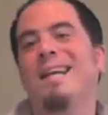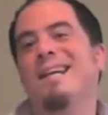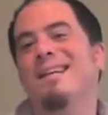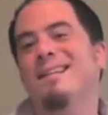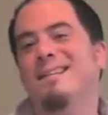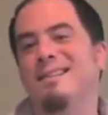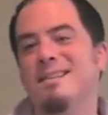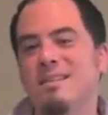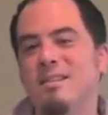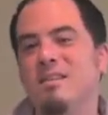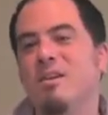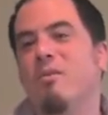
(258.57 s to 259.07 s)

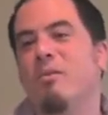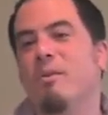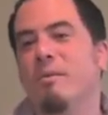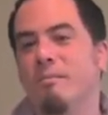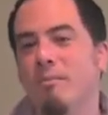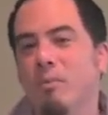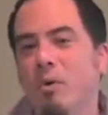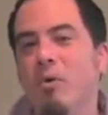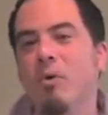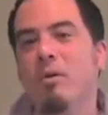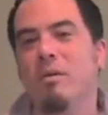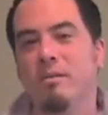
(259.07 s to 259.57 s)
it's so
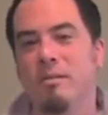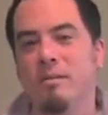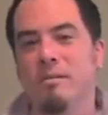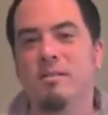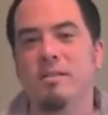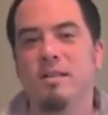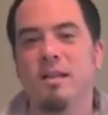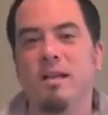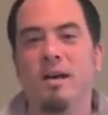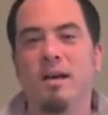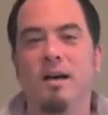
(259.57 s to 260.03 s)
important.